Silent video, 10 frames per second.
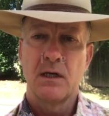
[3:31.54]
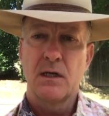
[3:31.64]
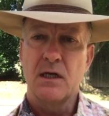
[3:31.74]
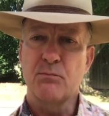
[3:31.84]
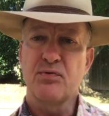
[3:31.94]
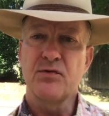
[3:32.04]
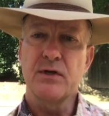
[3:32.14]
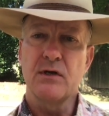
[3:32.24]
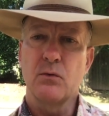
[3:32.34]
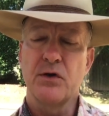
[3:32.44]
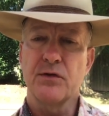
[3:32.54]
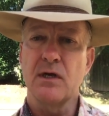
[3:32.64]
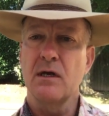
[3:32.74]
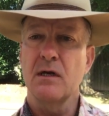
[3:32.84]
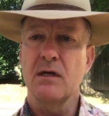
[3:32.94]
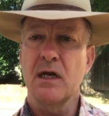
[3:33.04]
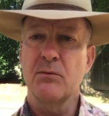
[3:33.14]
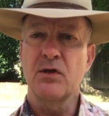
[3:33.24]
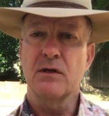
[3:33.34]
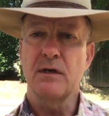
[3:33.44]
He pleaded with King
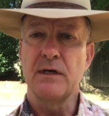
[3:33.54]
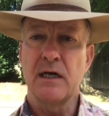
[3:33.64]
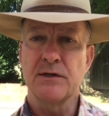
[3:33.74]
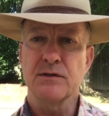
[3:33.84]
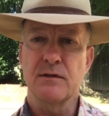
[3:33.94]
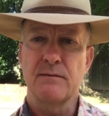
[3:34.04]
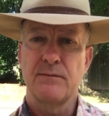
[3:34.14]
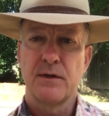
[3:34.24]
Nebuchadnezzar